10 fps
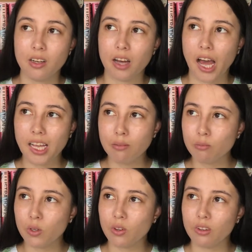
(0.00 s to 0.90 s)
I
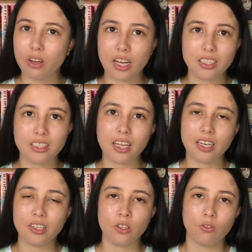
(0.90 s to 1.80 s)
am kind of
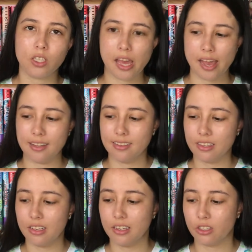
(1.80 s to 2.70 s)
tentative to
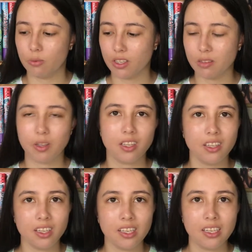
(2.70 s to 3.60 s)
cancel it just because I'm like,
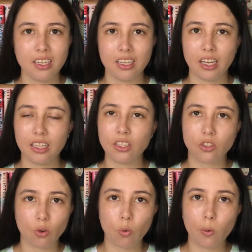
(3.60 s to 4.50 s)
I think it's
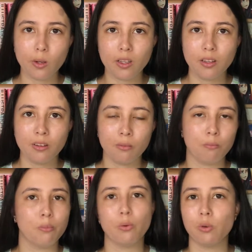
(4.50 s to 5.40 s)
cool,
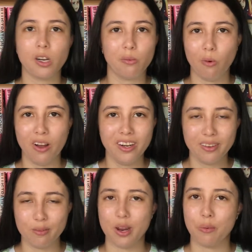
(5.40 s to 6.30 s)
but would I
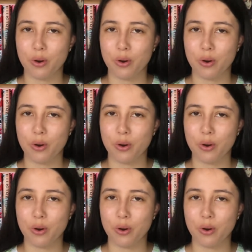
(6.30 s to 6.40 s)
want